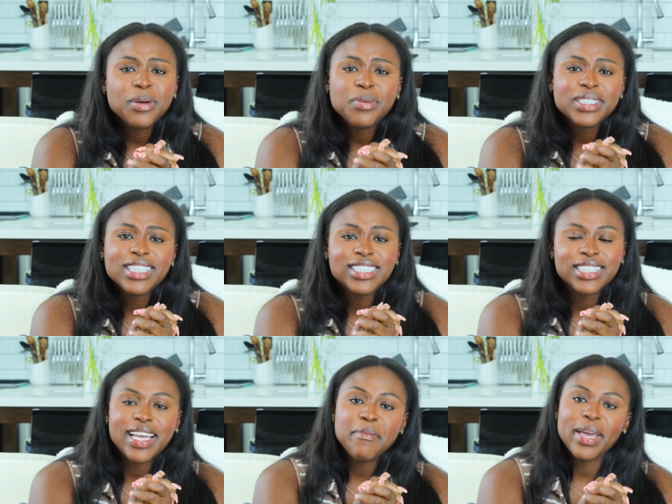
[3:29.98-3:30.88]
what, what sense
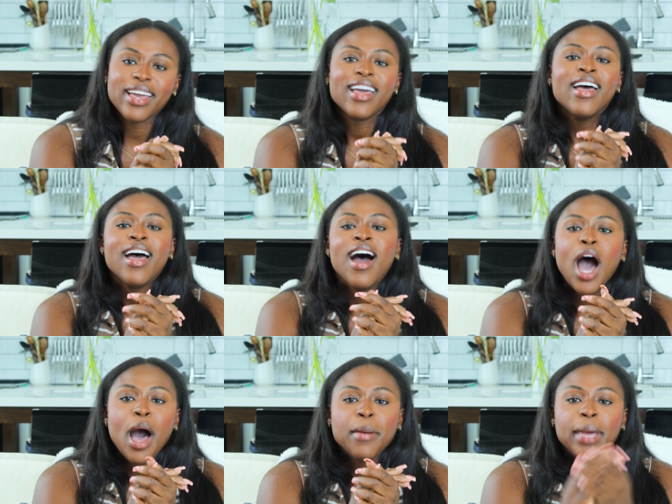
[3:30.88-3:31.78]
does that make?
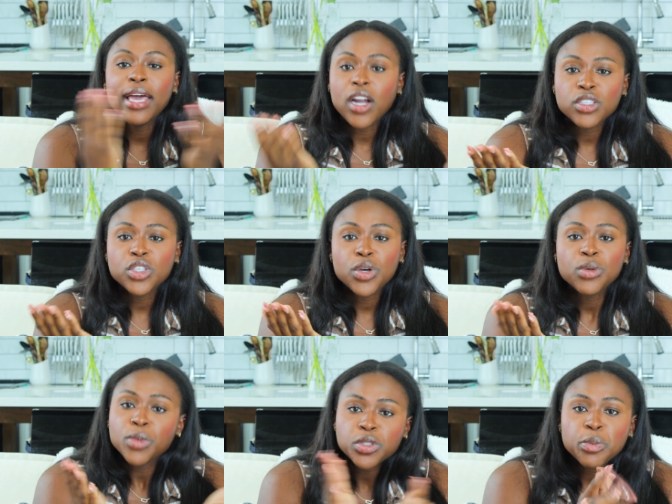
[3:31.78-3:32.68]
Um, and
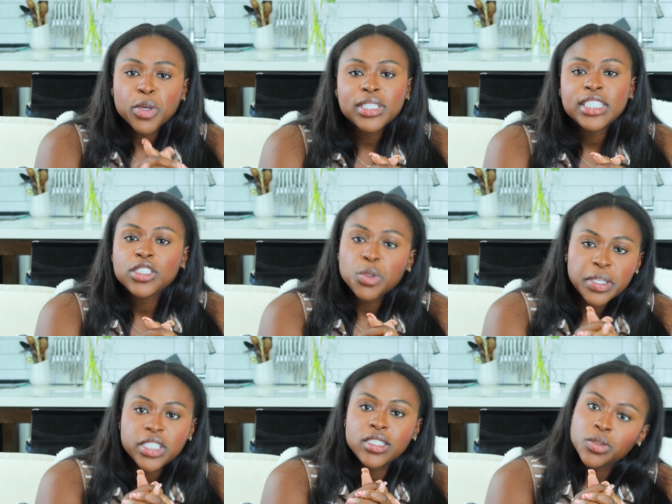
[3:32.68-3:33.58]
also, most importantly,
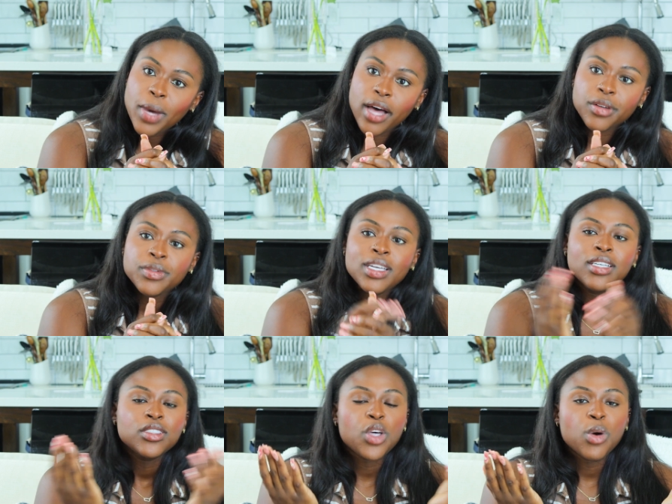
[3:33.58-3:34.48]
tuition as well.
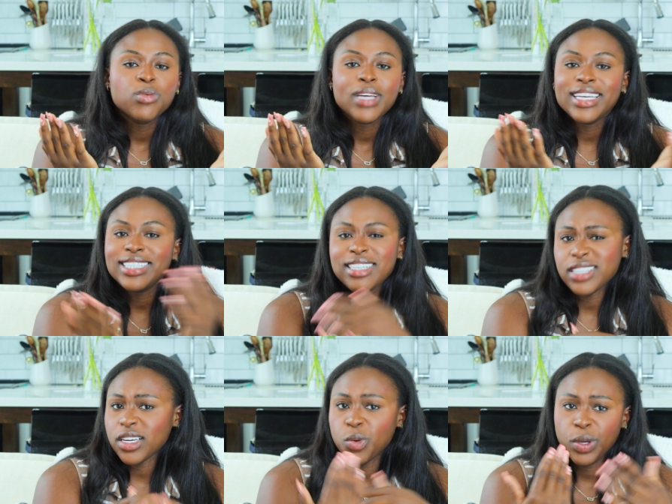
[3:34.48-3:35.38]
So it
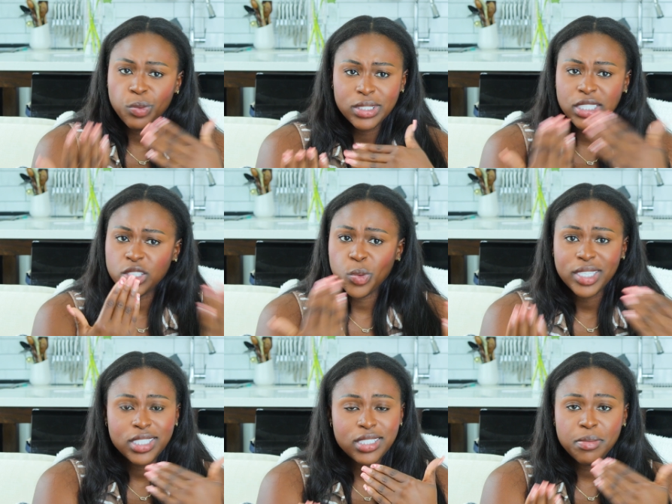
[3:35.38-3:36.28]
sounds like a win-win
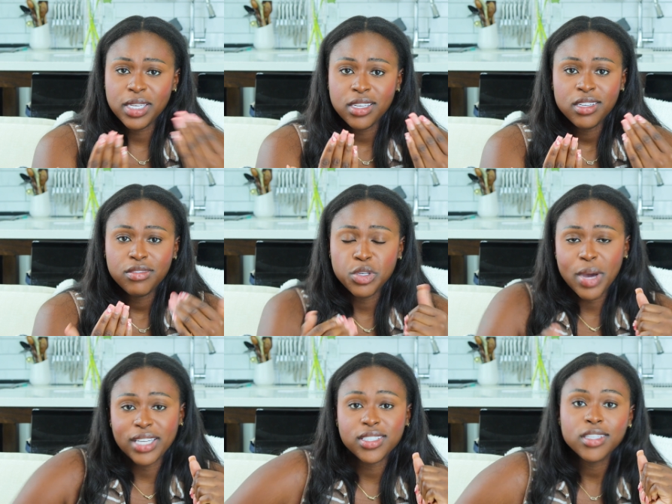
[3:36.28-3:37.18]
situation to me, if
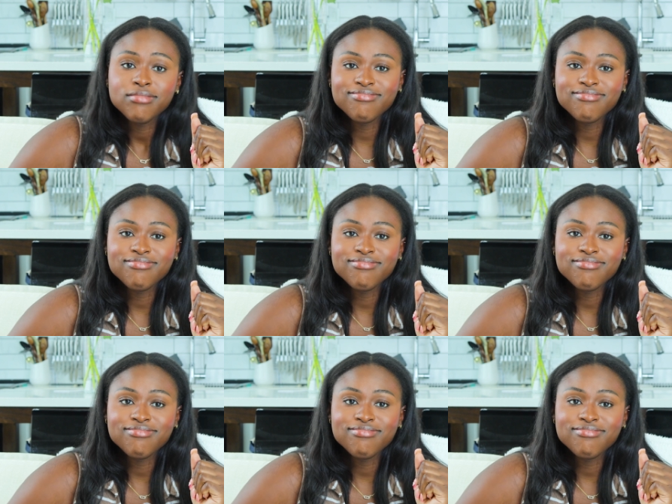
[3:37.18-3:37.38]
you ask.